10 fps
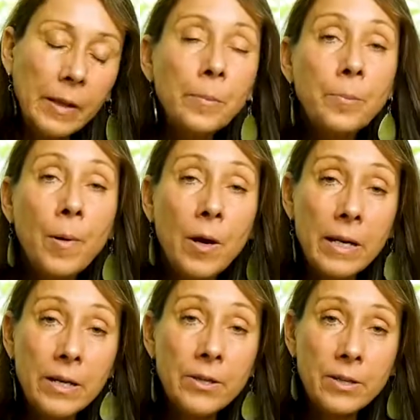in
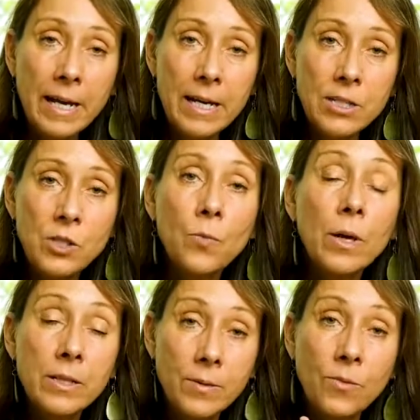either case, you
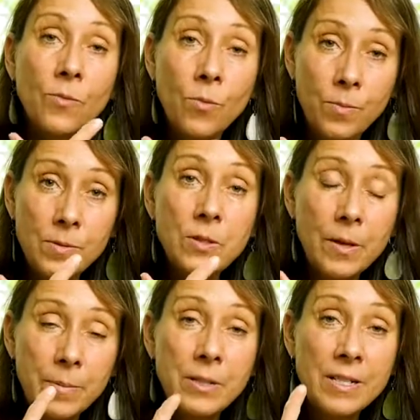want to
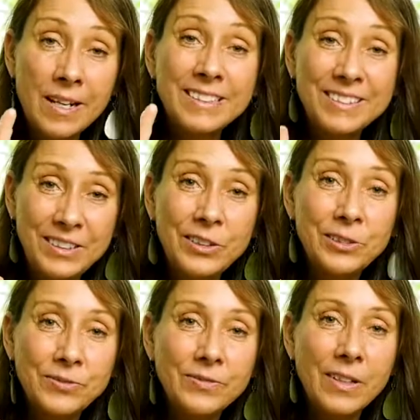scrub your tongue
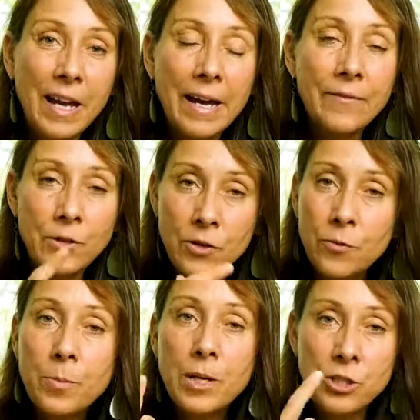too. After
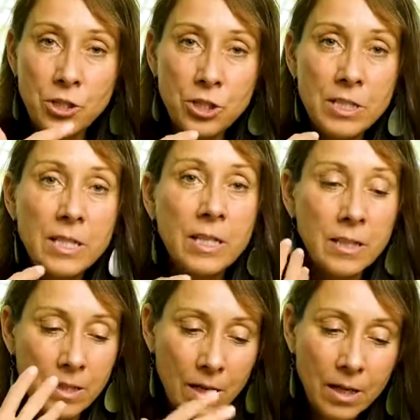you've brushed your
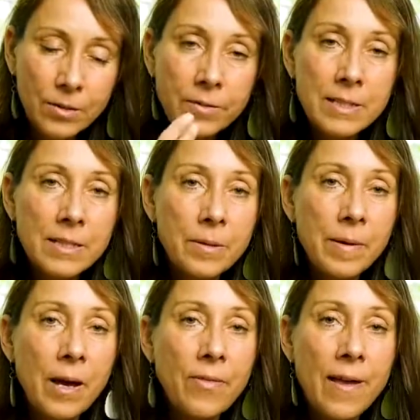teeth, rinse your
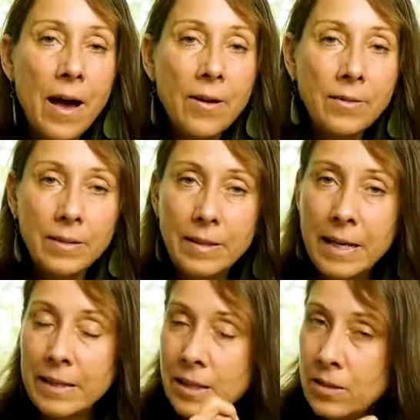mouth out,
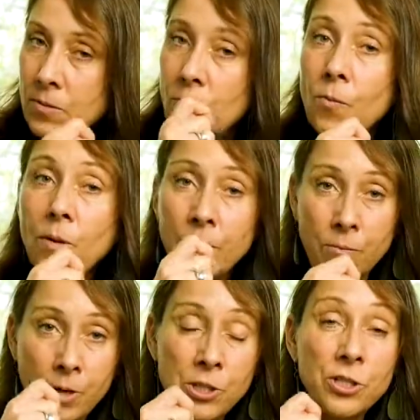and then
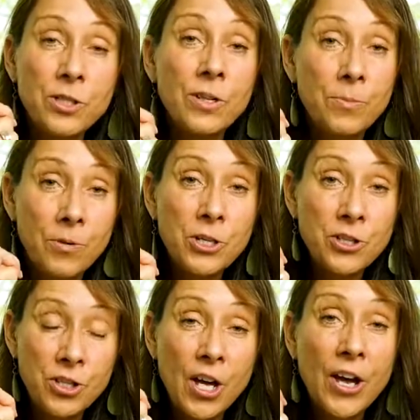brush your
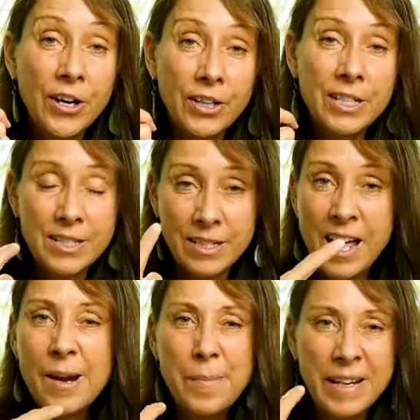tongue, because a
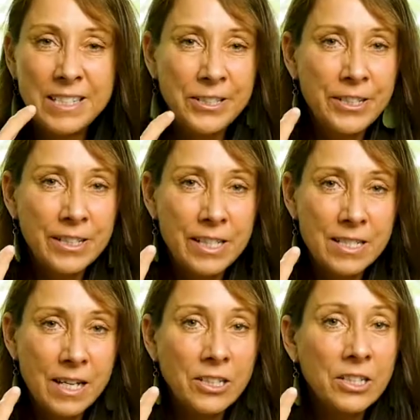lot of bacteria
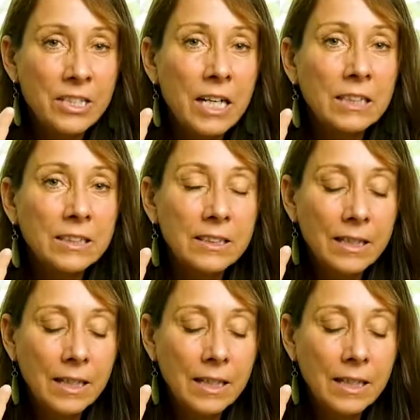gets on your tongue.